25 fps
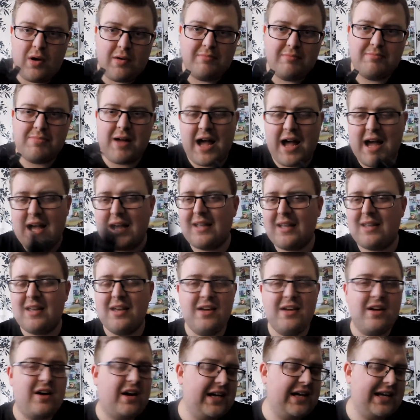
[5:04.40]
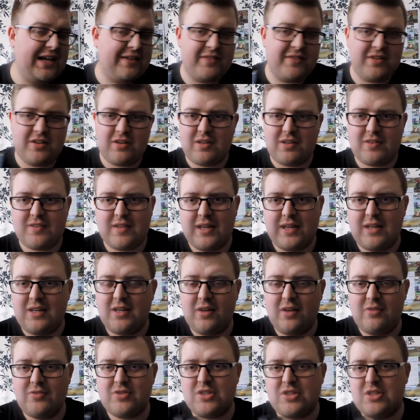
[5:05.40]
one bag. I haven't got to take
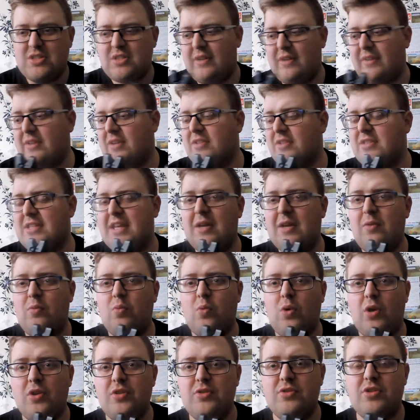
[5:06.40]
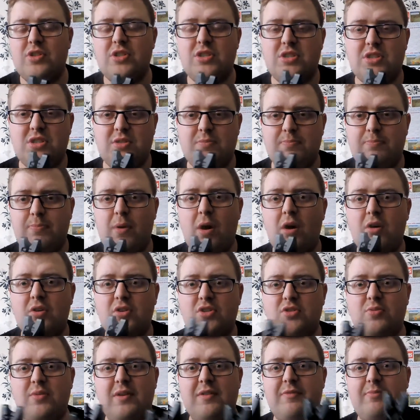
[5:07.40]
loads of stuff. I've got to take one
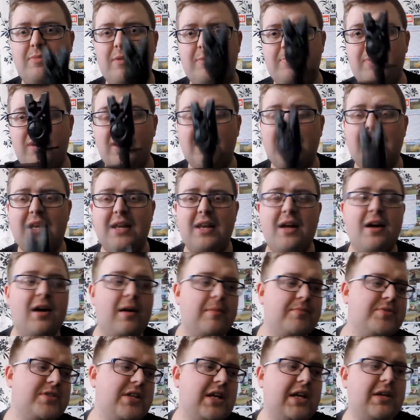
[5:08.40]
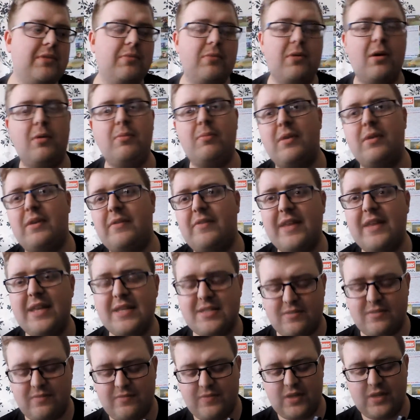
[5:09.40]
box with me bite alarms in, one with
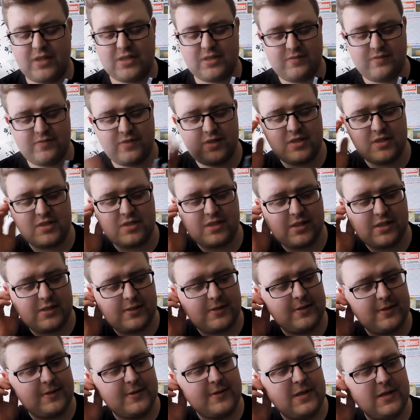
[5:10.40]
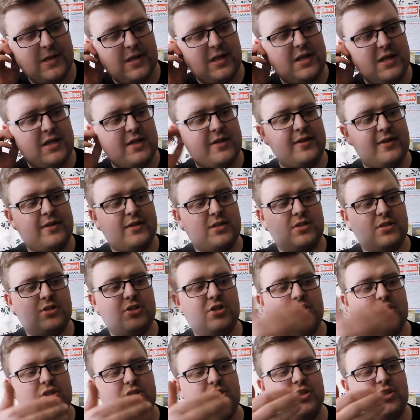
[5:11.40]
this, and vice versa. So
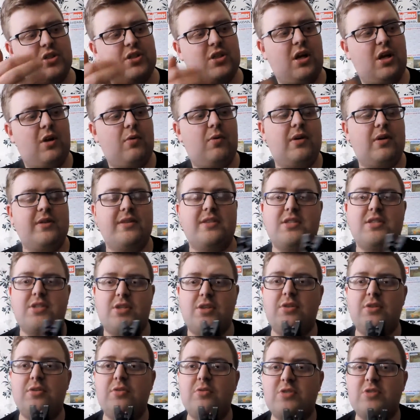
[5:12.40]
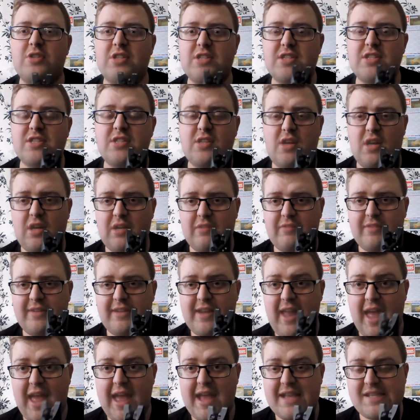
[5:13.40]
just to go on to the
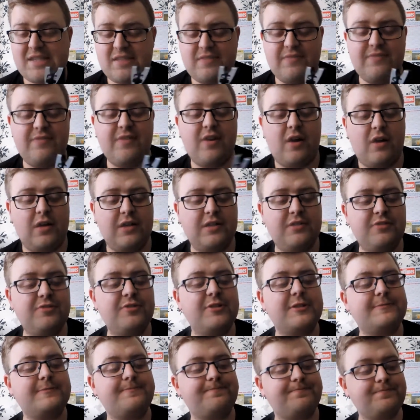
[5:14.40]
Siren S5,